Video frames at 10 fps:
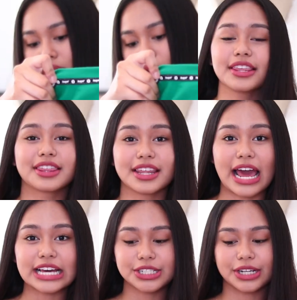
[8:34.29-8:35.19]
And the
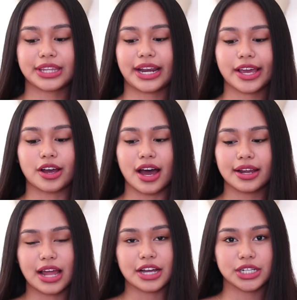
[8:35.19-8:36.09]
next shirt that I
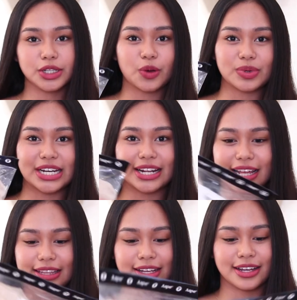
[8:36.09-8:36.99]
got, actually, hindi ko pa siya
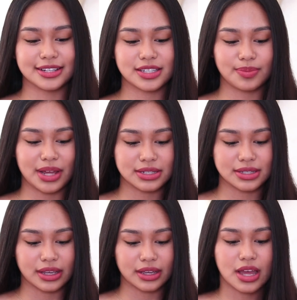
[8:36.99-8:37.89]
natatanggal sa plastic.